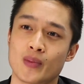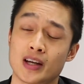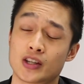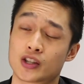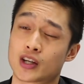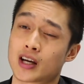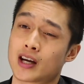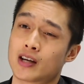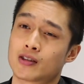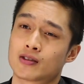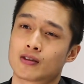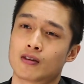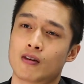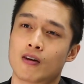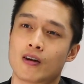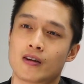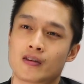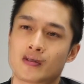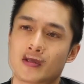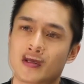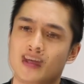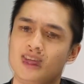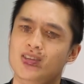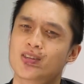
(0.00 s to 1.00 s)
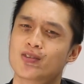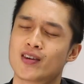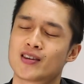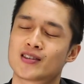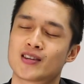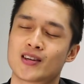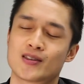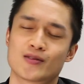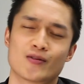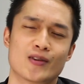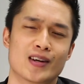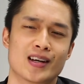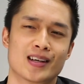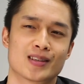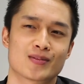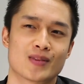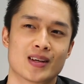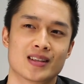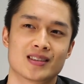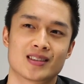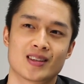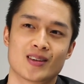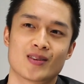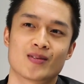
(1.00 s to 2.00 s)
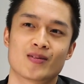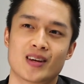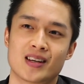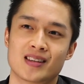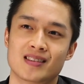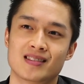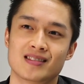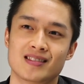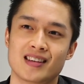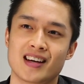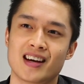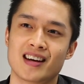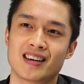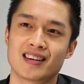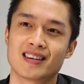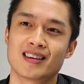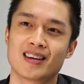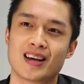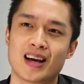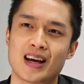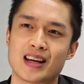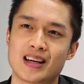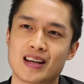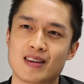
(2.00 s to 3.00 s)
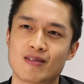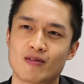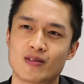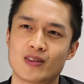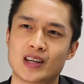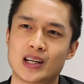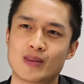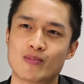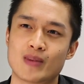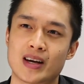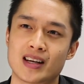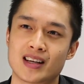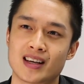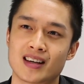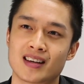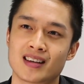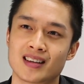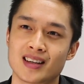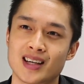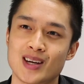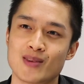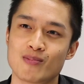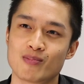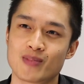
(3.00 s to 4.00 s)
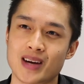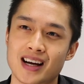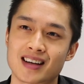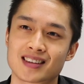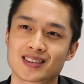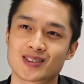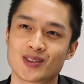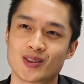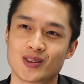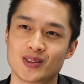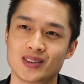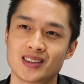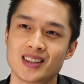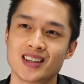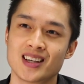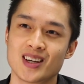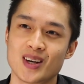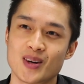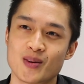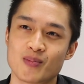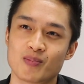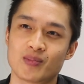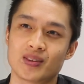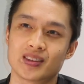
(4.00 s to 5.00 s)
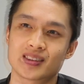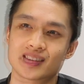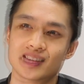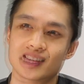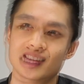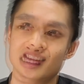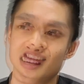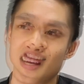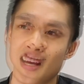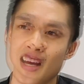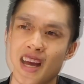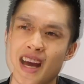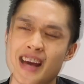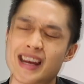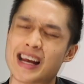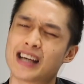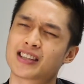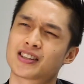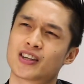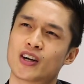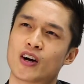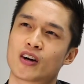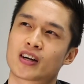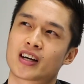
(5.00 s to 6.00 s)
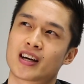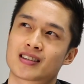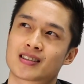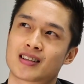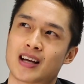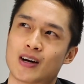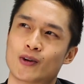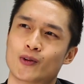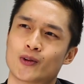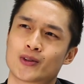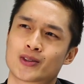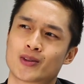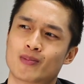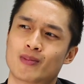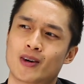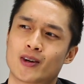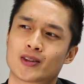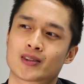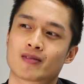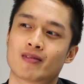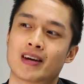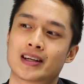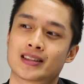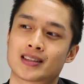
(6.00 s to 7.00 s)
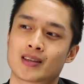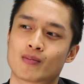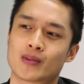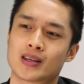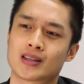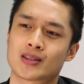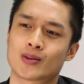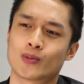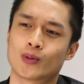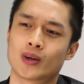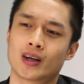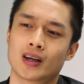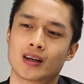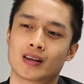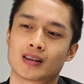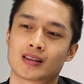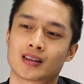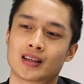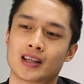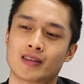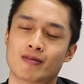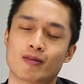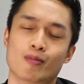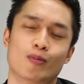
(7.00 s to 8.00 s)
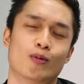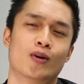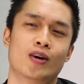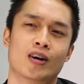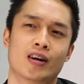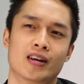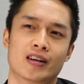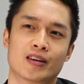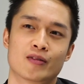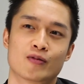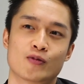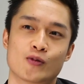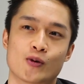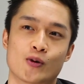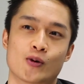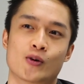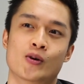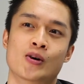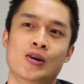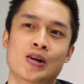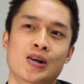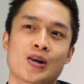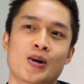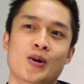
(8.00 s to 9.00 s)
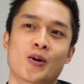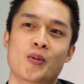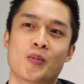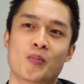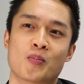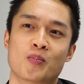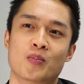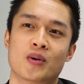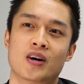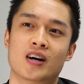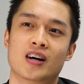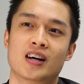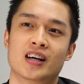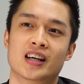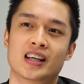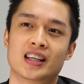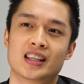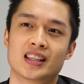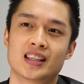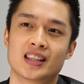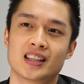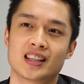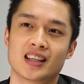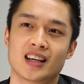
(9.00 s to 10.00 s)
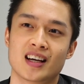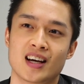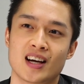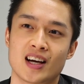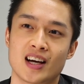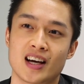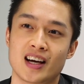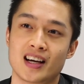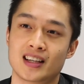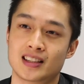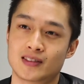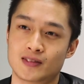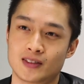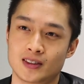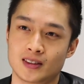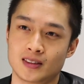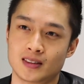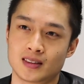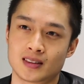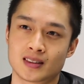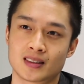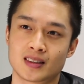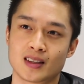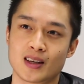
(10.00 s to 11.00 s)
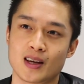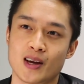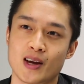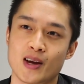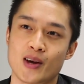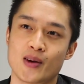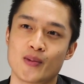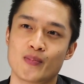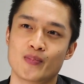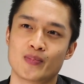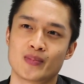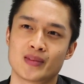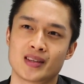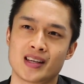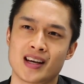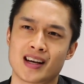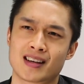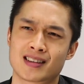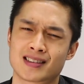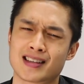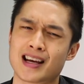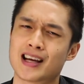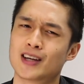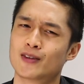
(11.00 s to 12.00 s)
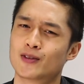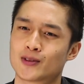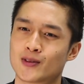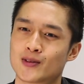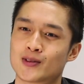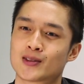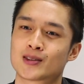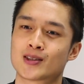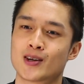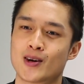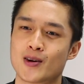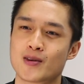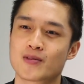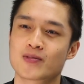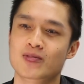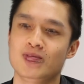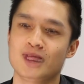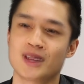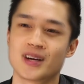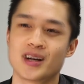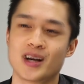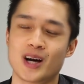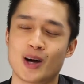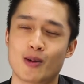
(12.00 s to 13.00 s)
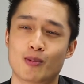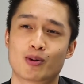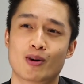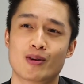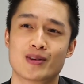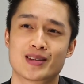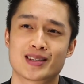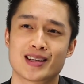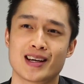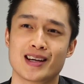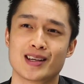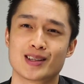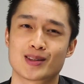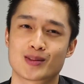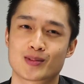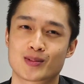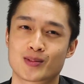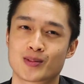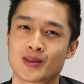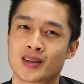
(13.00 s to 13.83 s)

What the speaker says: education life. University is really expensive, and it really made an impact on my study. And actually, I guess that also motivated me to work even more harder for my A-levels. Because A-levels was tough. I'll probably say